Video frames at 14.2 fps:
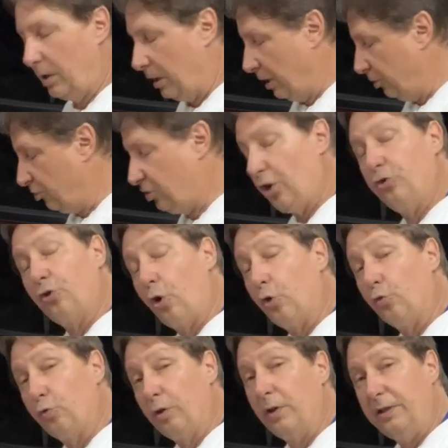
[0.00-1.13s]
shells are
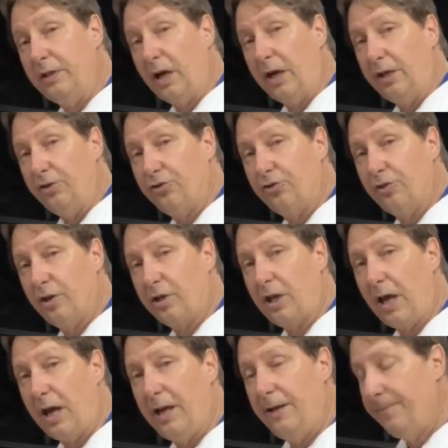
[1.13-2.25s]
really nice,
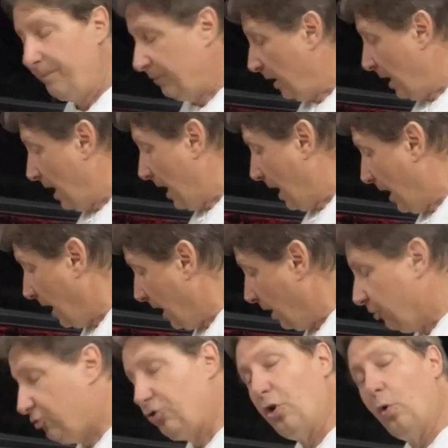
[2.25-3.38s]
okay?
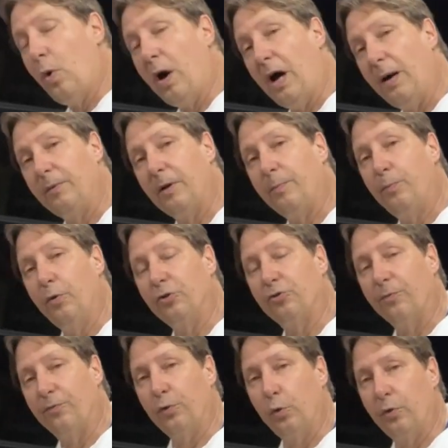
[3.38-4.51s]
So I'm going to put
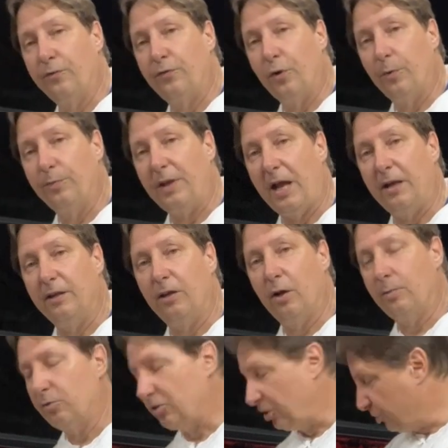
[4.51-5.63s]
some fluid film down in there. I'm
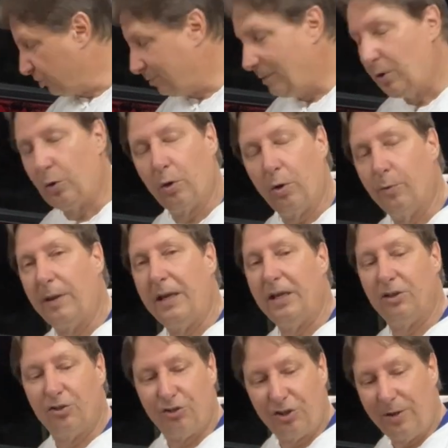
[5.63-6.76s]
just going to smear it all in my
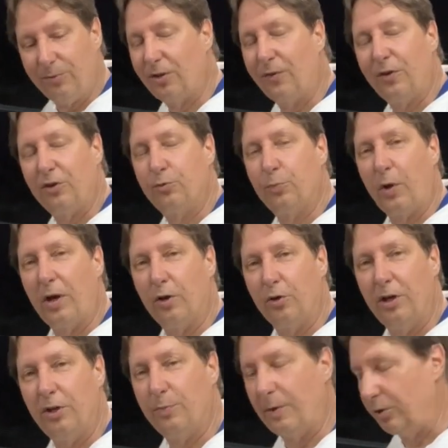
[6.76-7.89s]
hands. The same stuff I spray
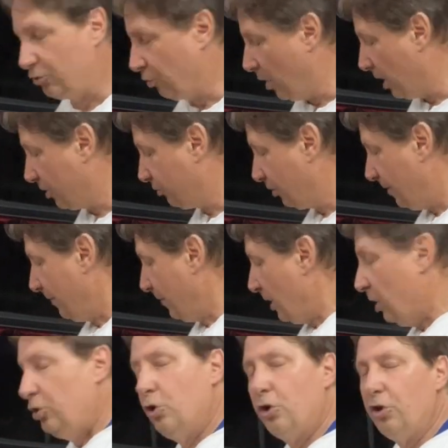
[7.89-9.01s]
underneath my trucks.
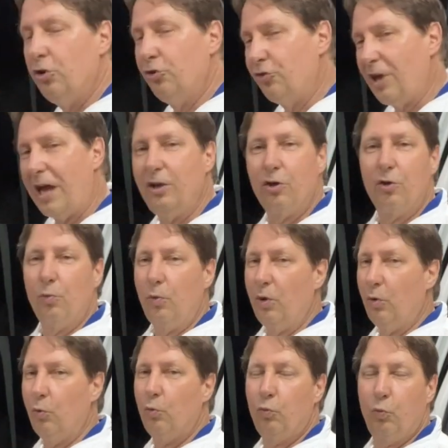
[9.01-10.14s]
You can use that. You can
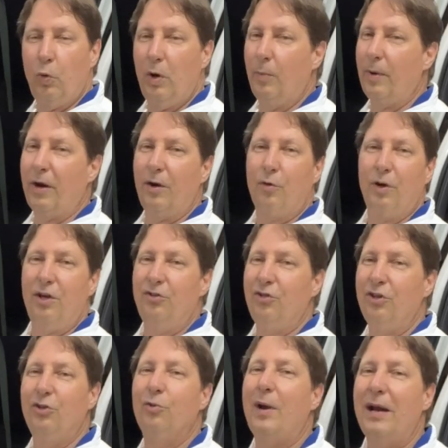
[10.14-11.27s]
wheel bearing grease.
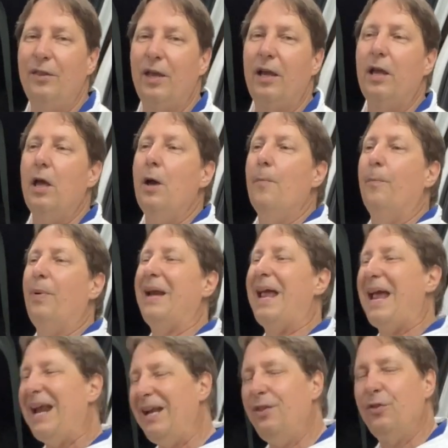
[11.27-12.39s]
You can do anything. But
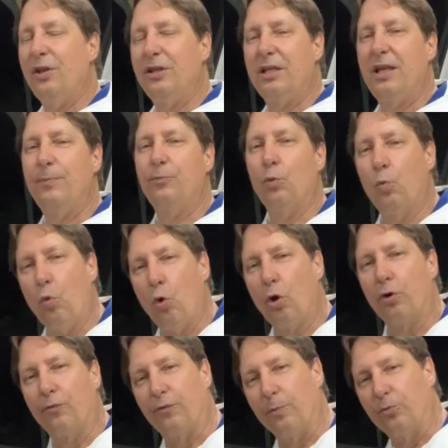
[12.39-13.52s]
anything to keep the
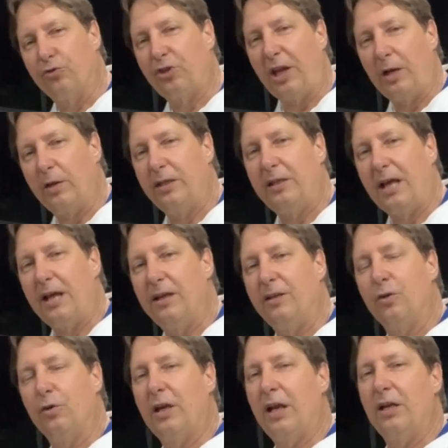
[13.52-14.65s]
water from settling down in
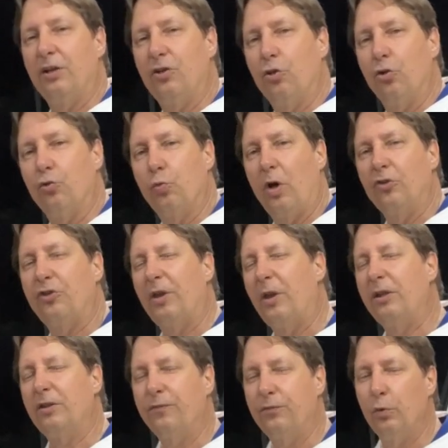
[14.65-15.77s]
there and getting into those welds. I
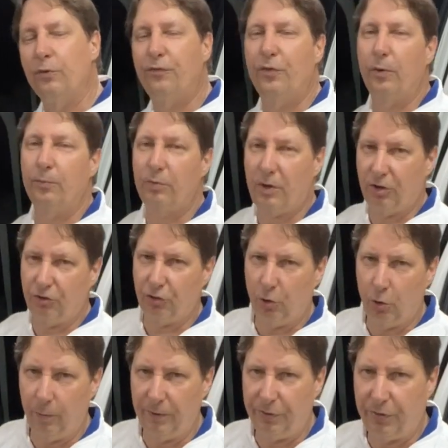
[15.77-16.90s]
like the fluid film because it's a
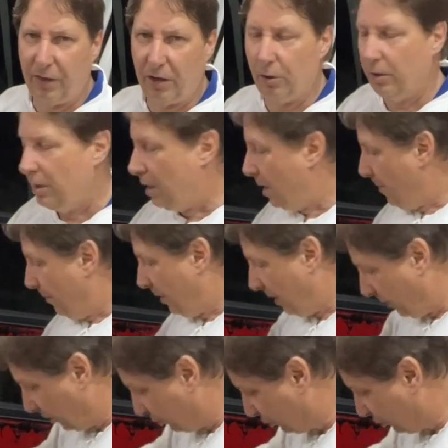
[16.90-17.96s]
little bit thinner. But I'm going to